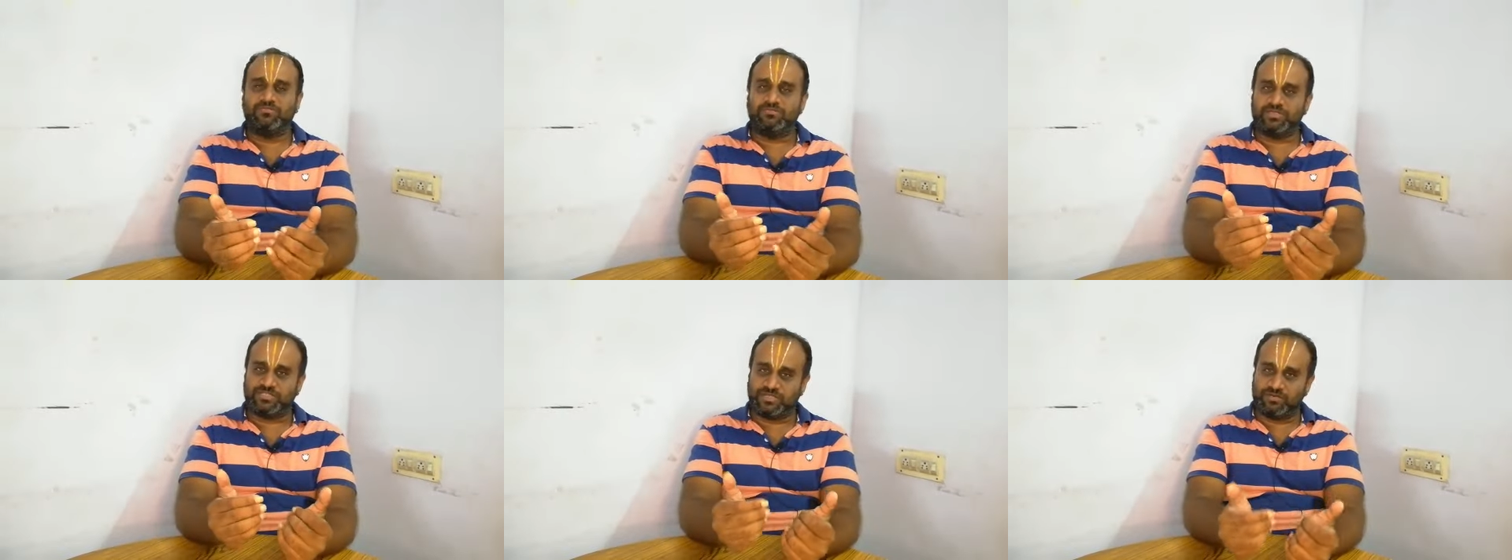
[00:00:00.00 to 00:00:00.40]

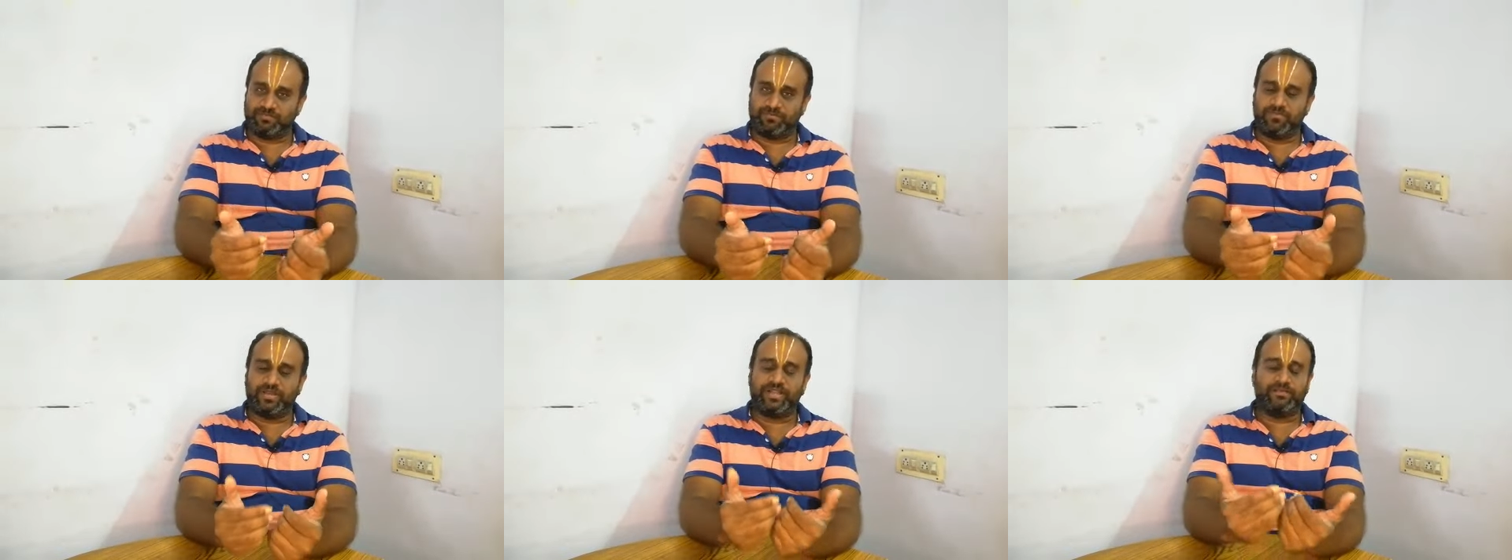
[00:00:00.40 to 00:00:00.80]
Mr.
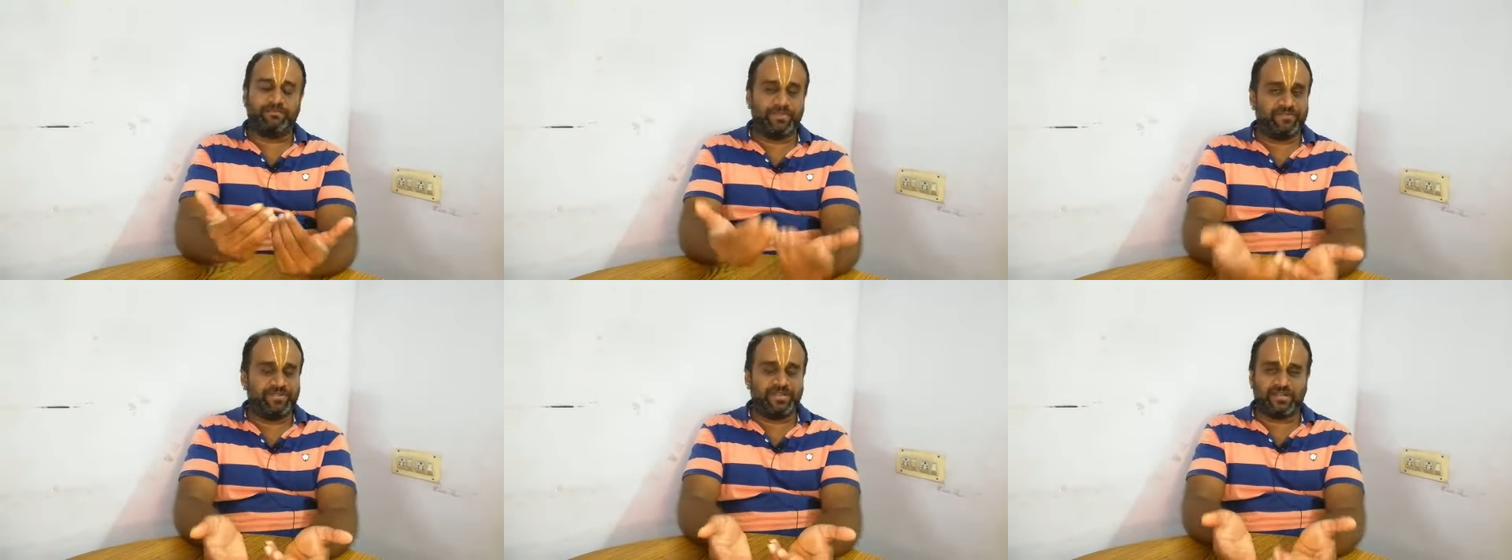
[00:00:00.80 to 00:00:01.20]
late
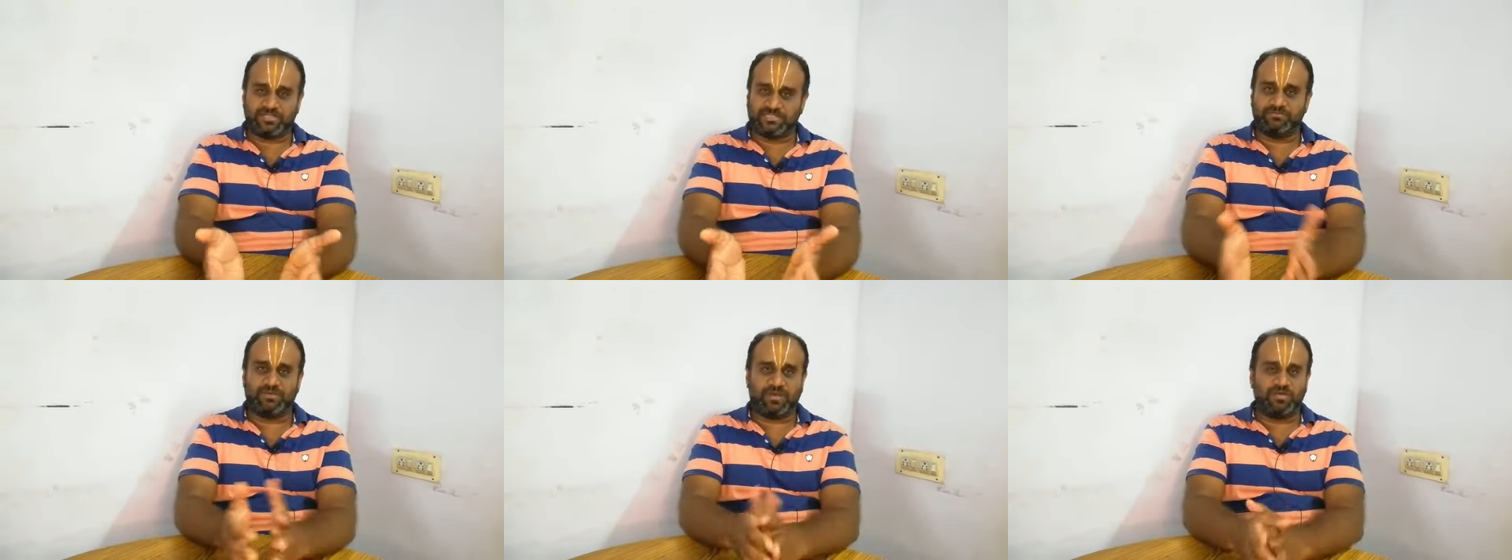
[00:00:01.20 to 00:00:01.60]
P.V.
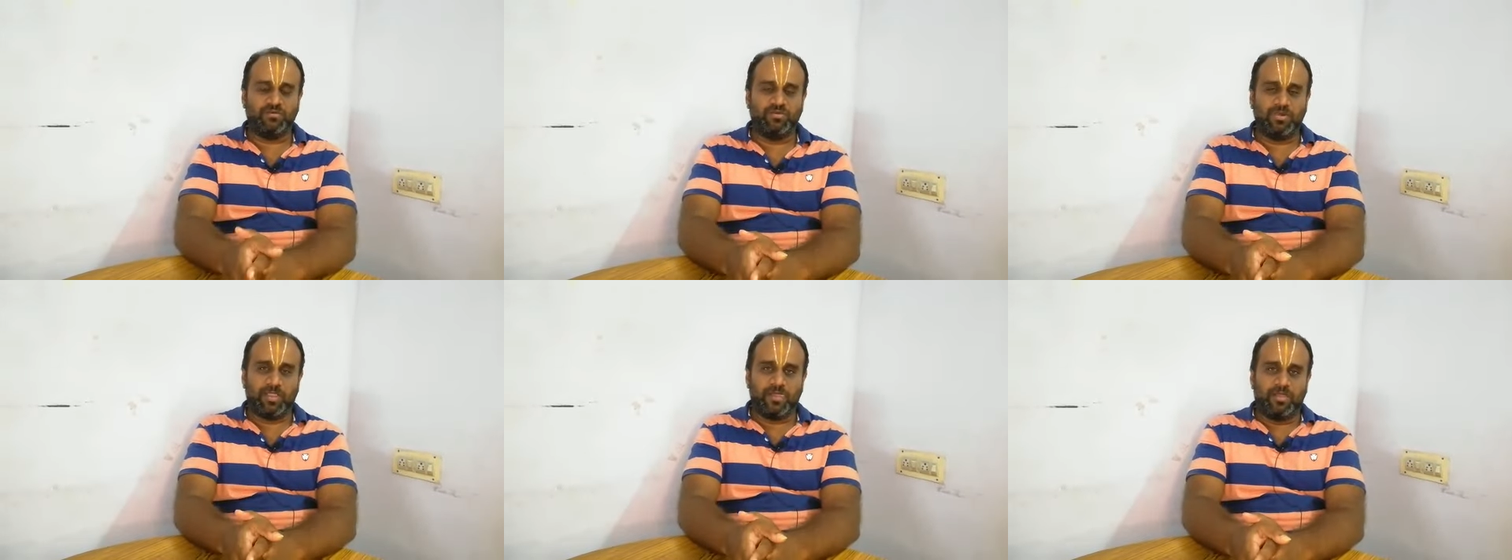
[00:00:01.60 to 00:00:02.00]
Narasimha Rao.